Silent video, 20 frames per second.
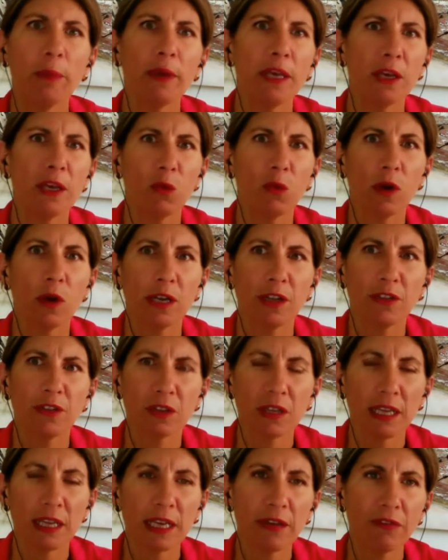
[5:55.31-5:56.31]
You want it to
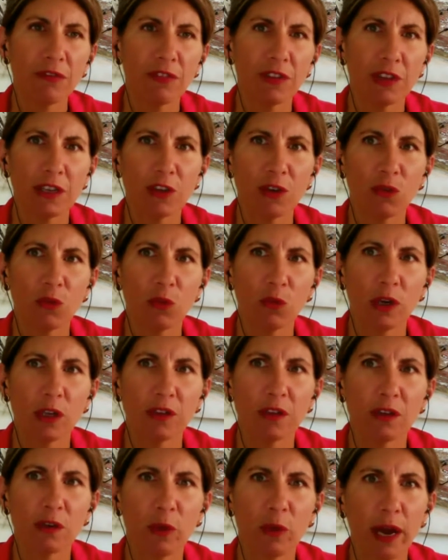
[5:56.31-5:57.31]
lift, and you want
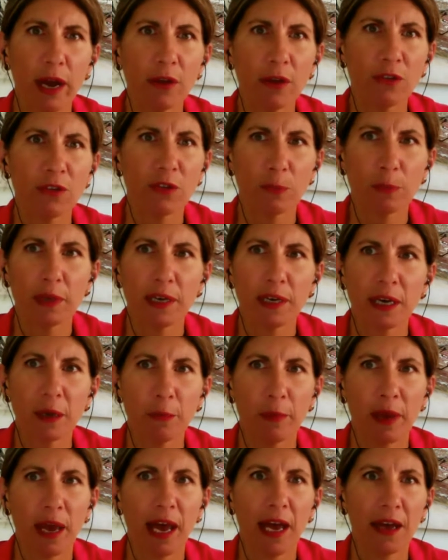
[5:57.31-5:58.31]
the crowd to become
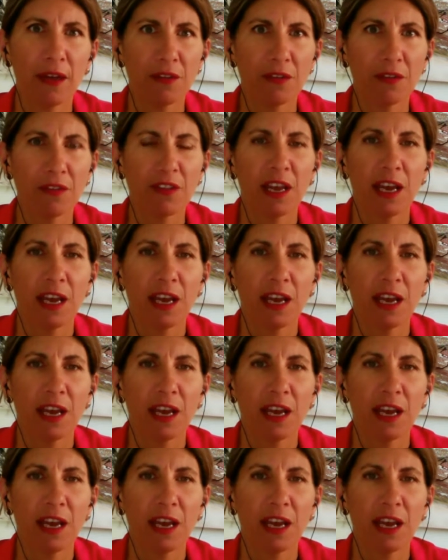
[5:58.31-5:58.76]
as